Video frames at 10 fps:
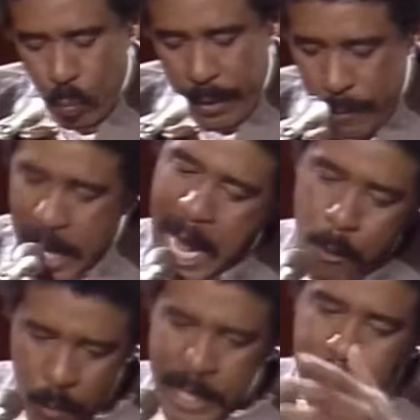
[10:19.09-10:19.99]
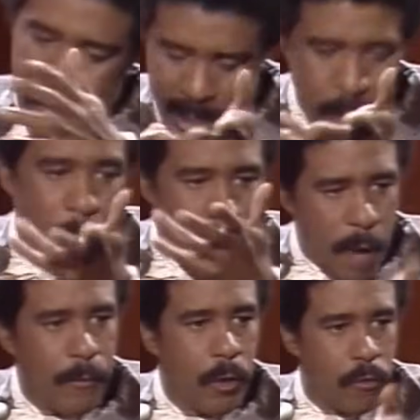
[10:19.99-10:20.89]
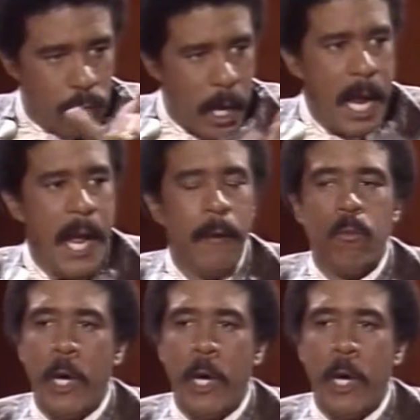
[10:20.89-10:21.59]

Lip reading: Well, I went to help her off the train,